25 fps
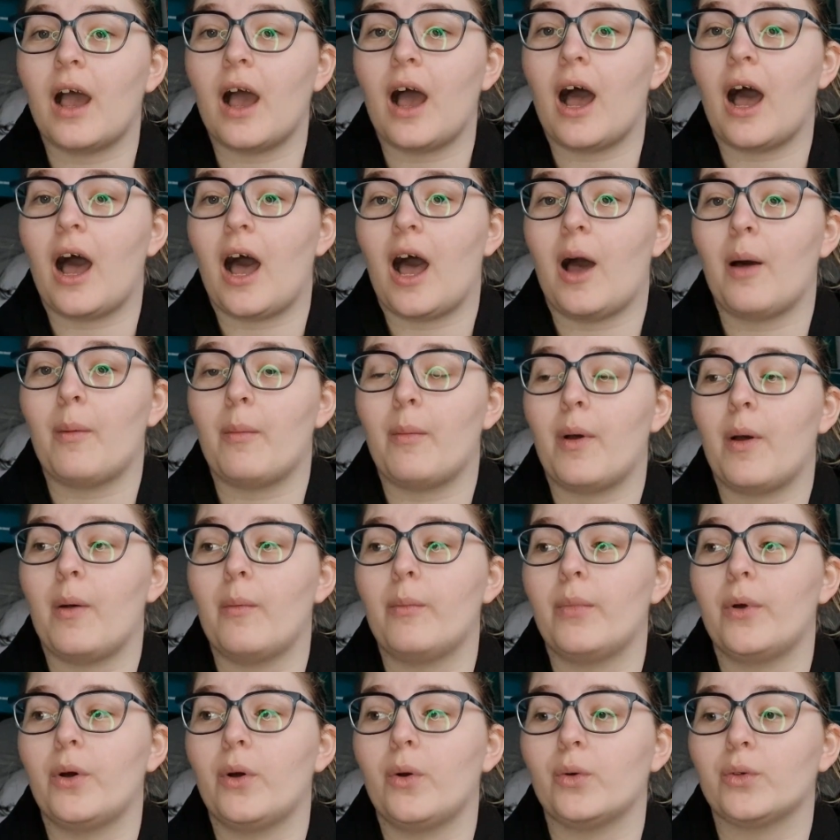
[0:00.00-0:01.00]

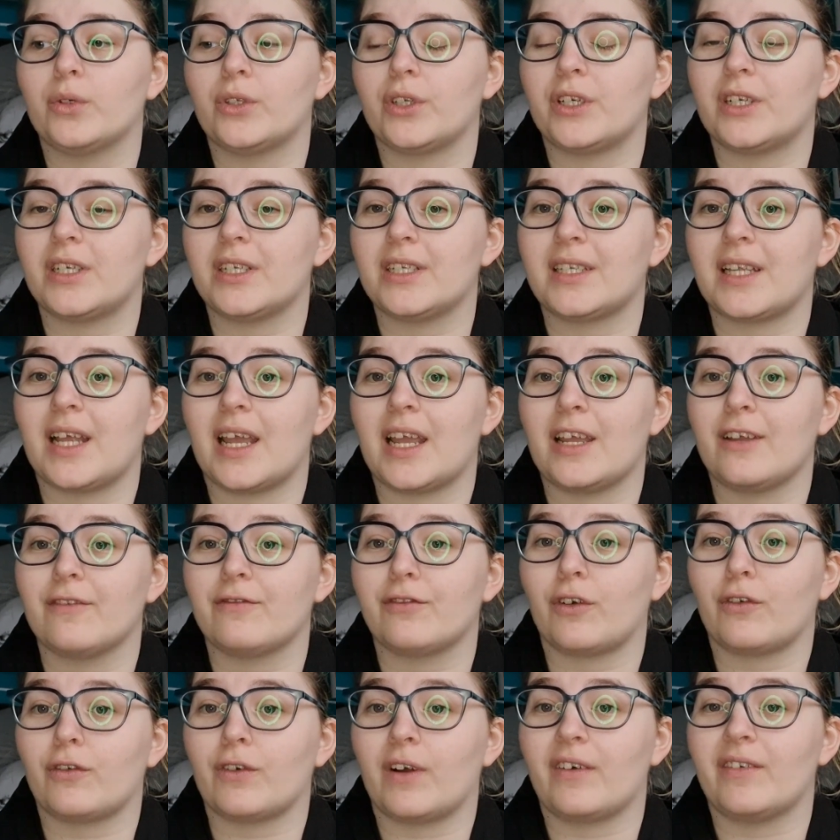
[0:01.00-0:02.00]
but also to save,
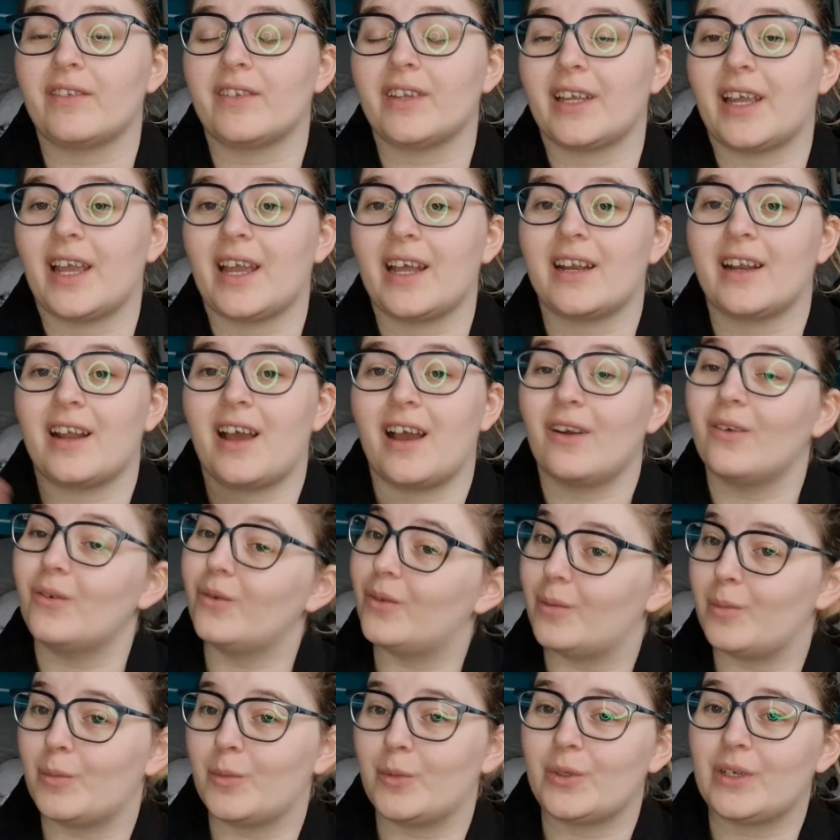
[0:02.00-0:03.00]
rather than getting
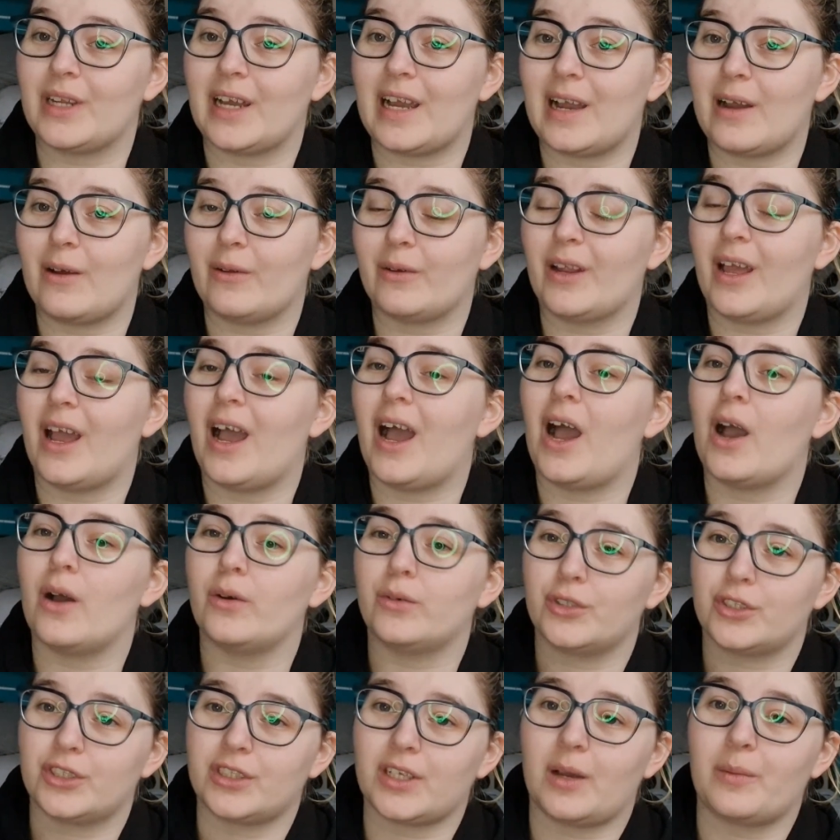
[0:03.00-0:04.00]
them all down, I
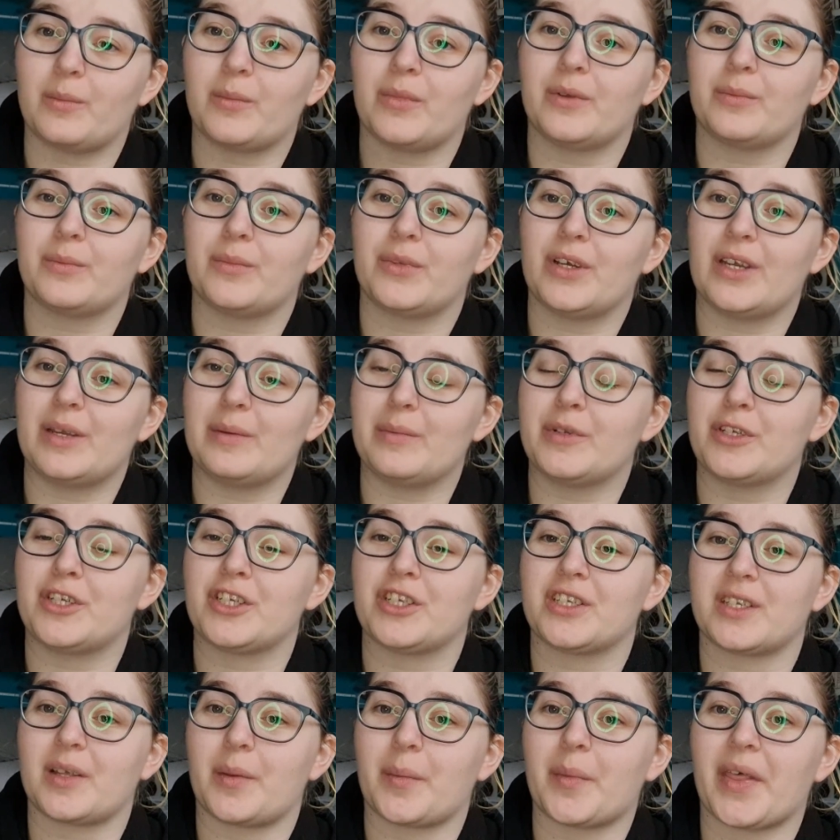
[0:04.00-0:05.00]
would just put
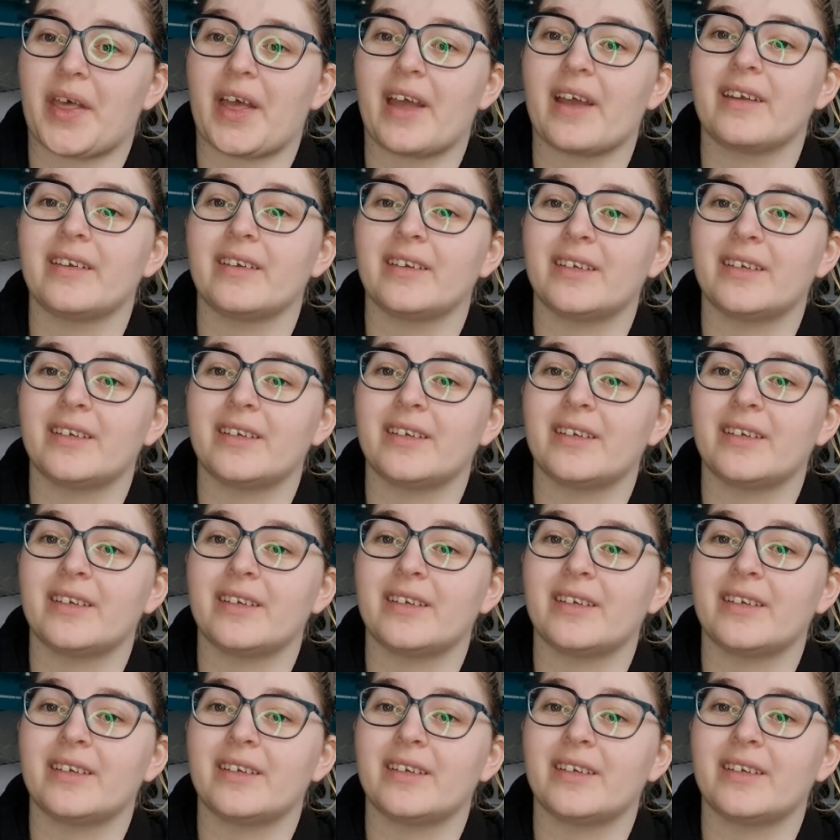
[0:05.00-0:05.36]
images up there,